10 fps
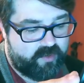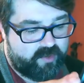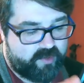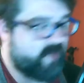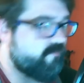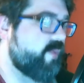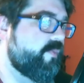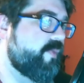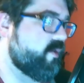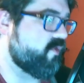kind of people
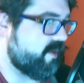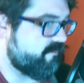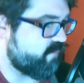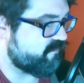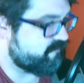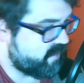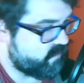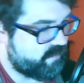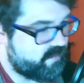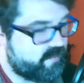that are just have more fun
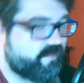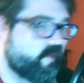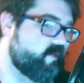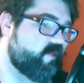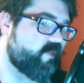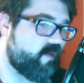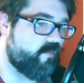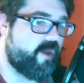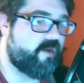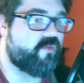with it, like to think about it,